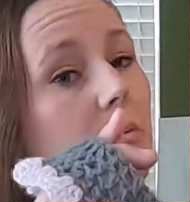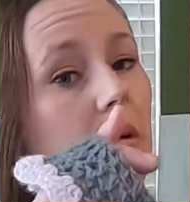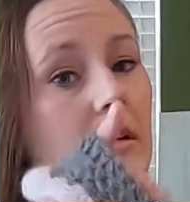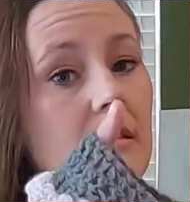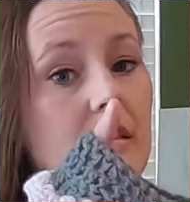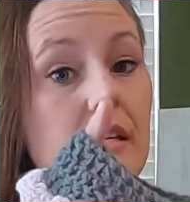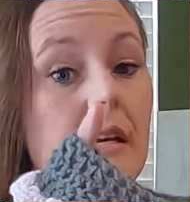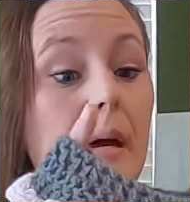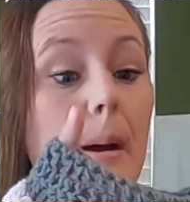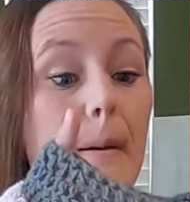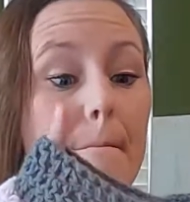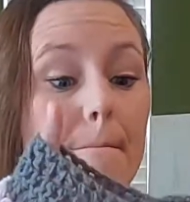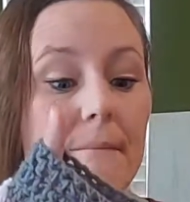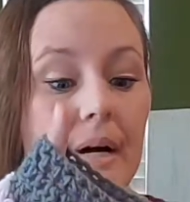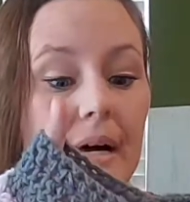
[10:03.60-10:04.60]
super easy,
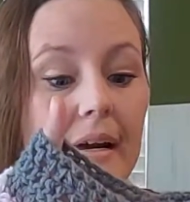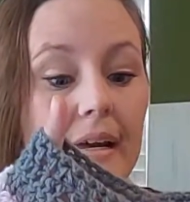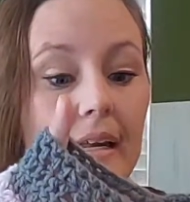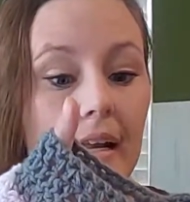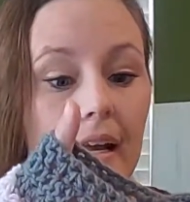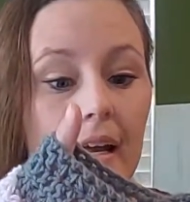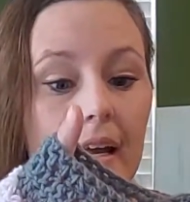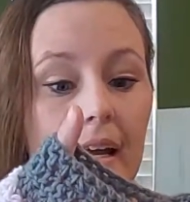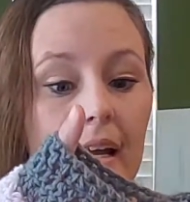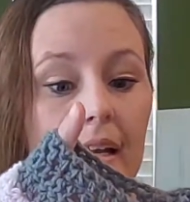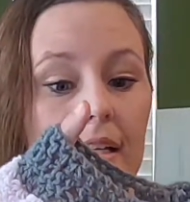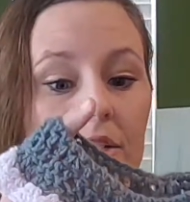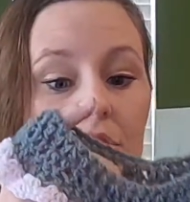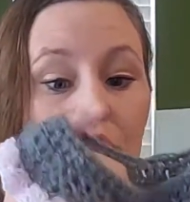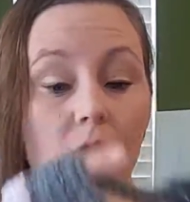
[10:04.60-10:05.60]
but
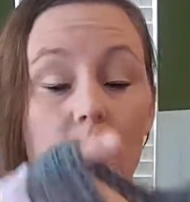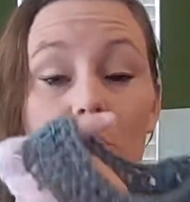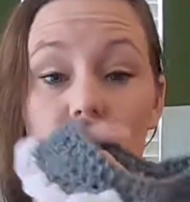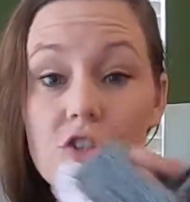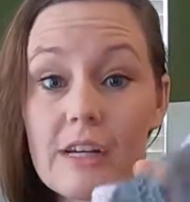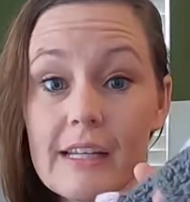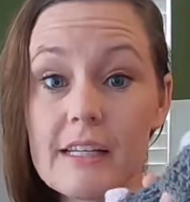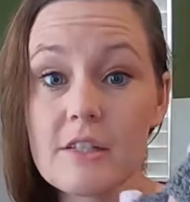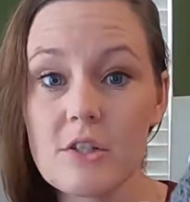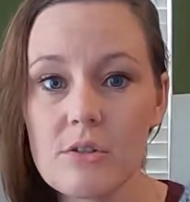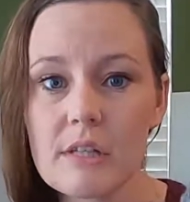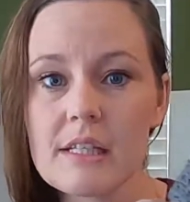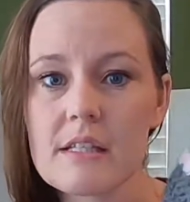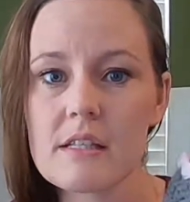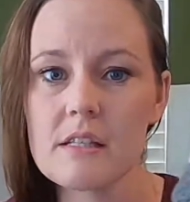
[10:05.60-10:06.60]
don't try to
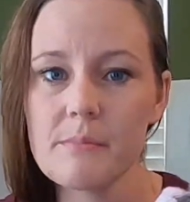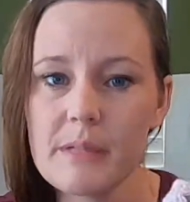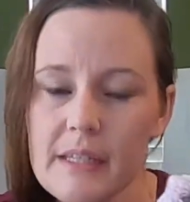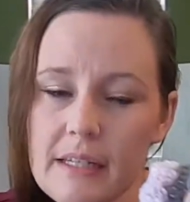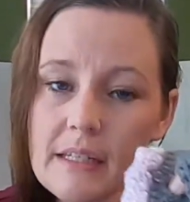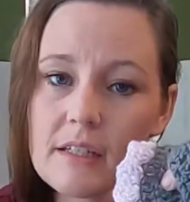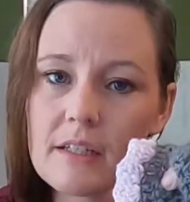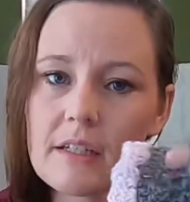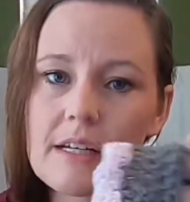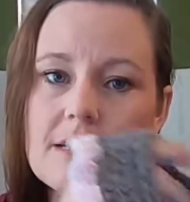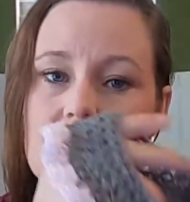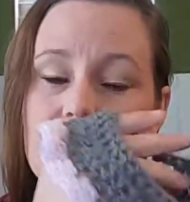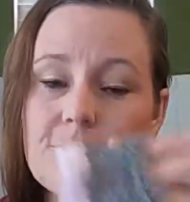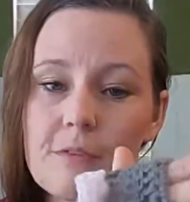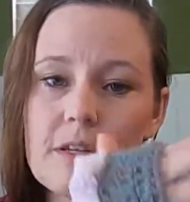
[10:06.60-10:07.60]
do this as a beginner
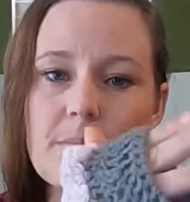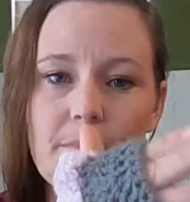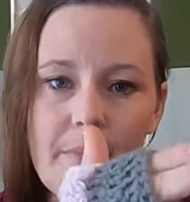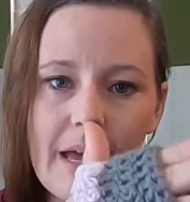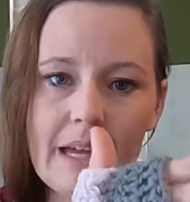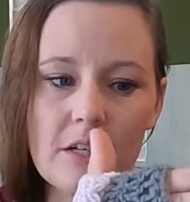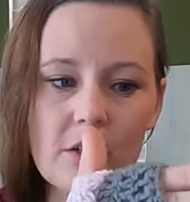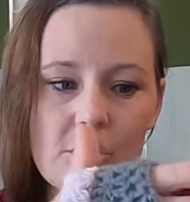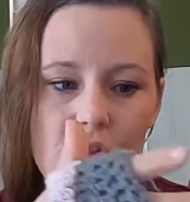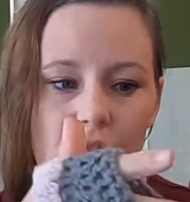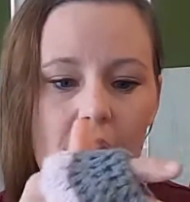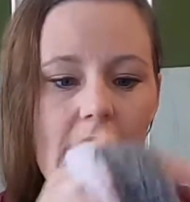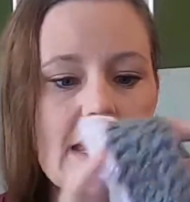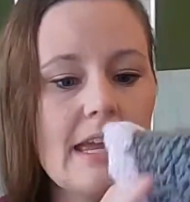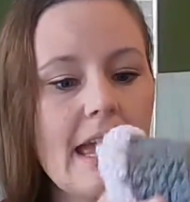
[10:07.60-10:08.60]
because fit matters,
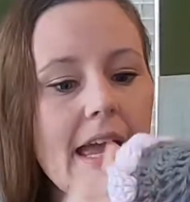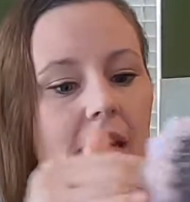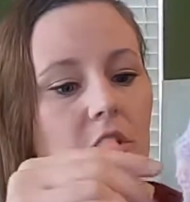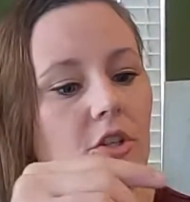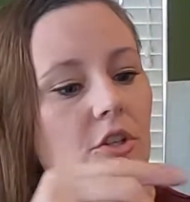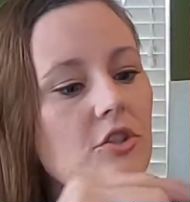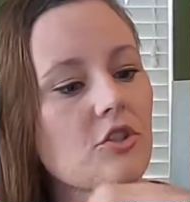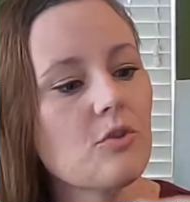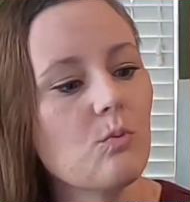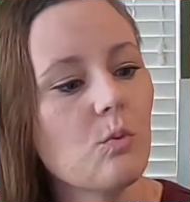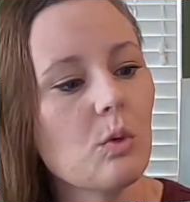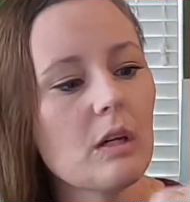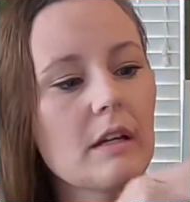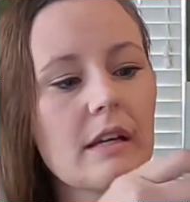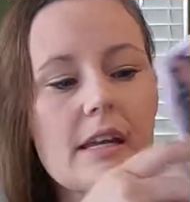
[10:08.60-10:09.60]
right? And you're
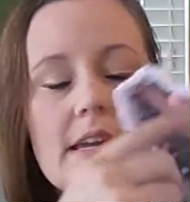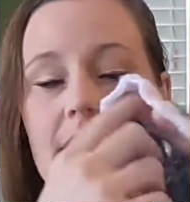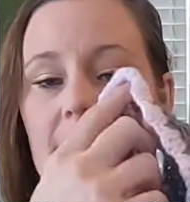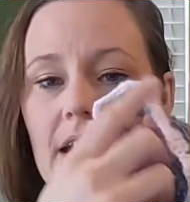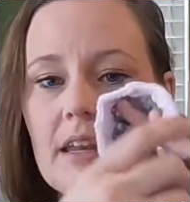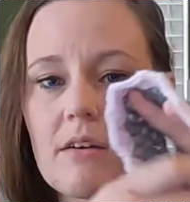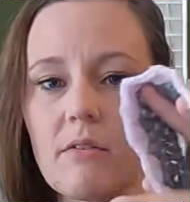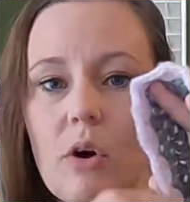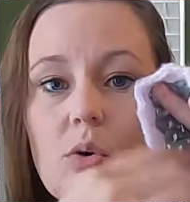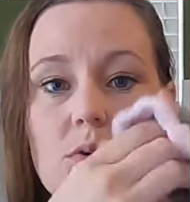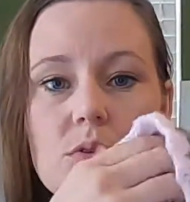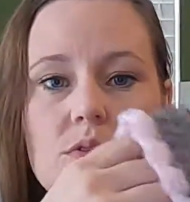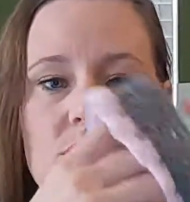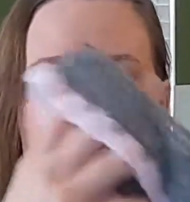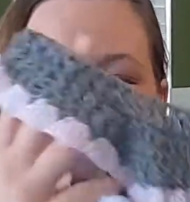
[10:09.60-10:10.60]
working kind of
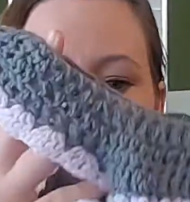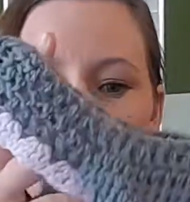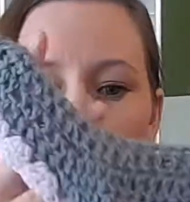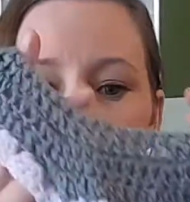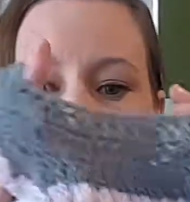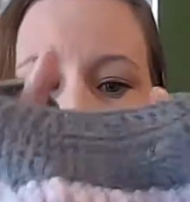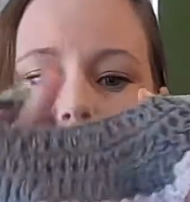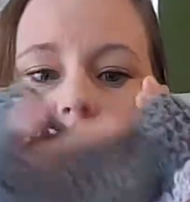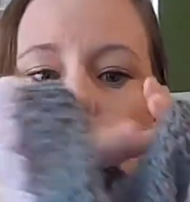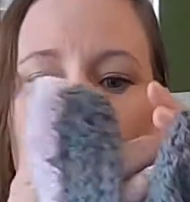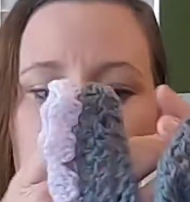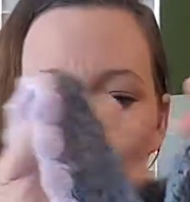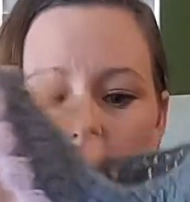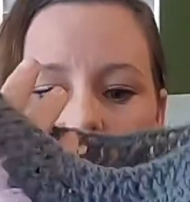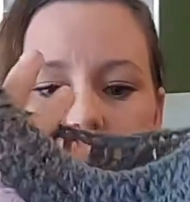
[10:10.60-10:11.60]
holes for the
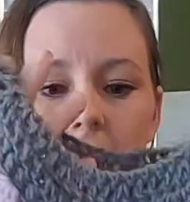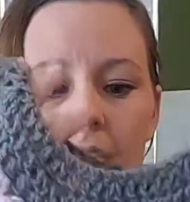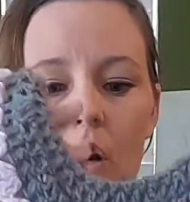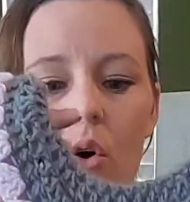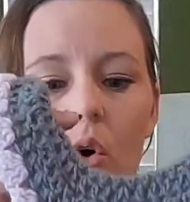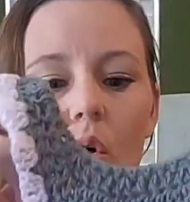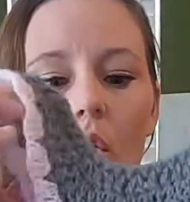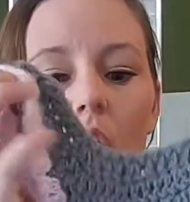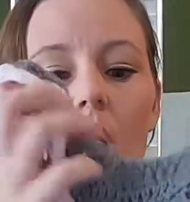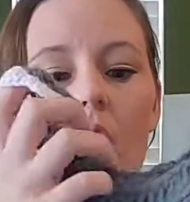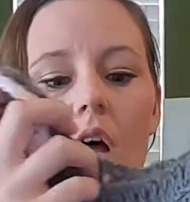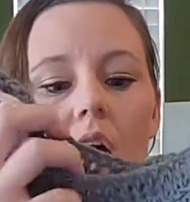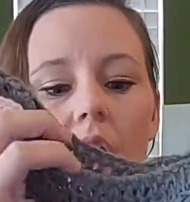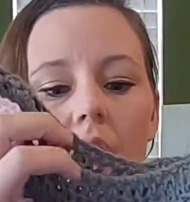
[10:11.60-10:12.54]
armhole, for the neck hole.